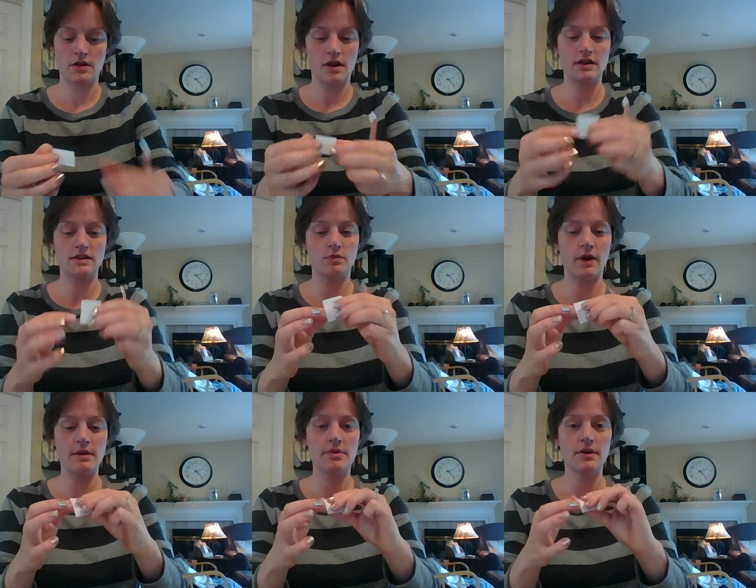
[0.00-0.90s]
I just
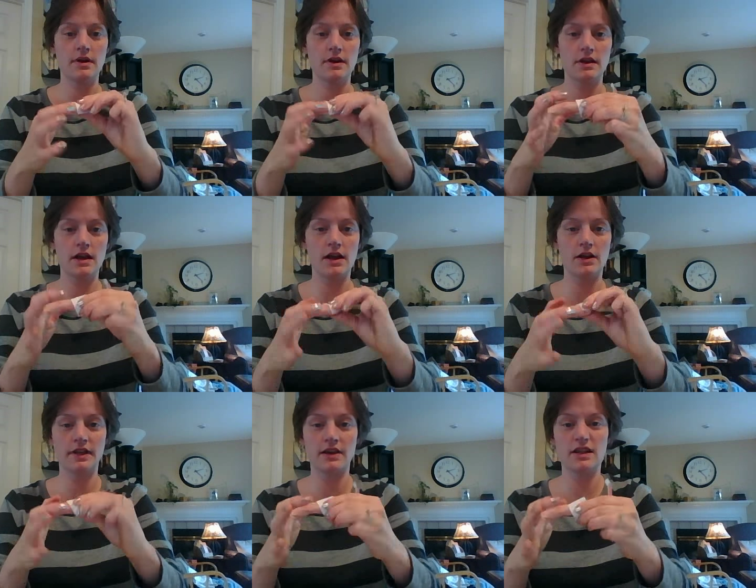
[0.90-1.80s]
wipe the nail
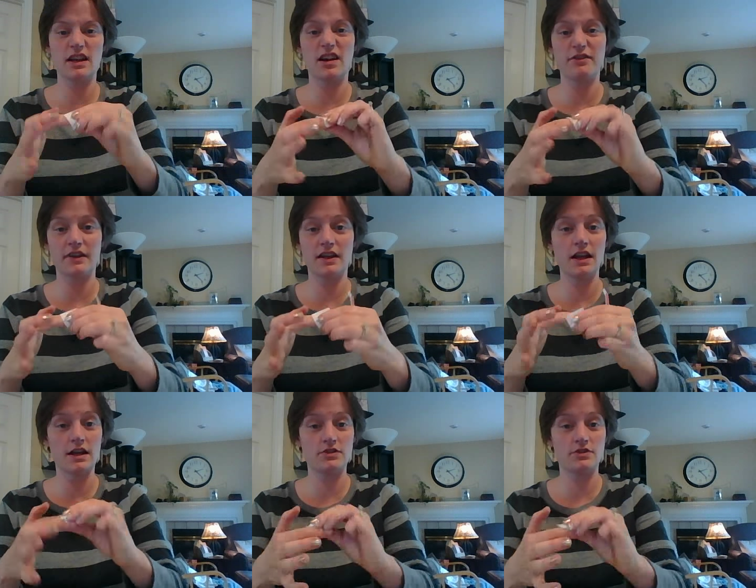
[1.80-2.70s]
down to get off any
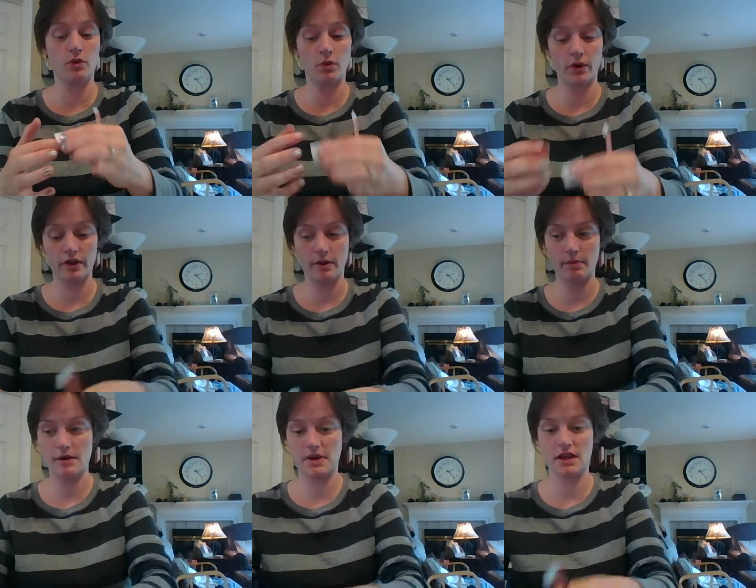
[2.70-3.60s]
extra oil that
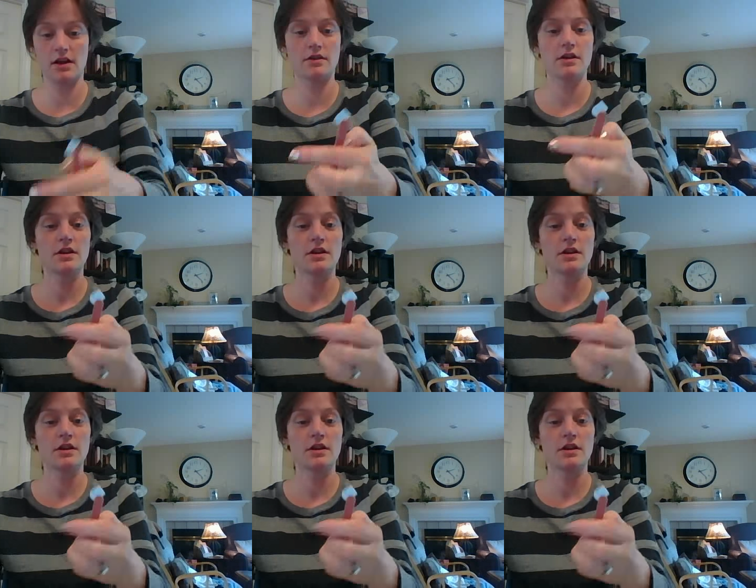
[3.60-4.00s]
might be there.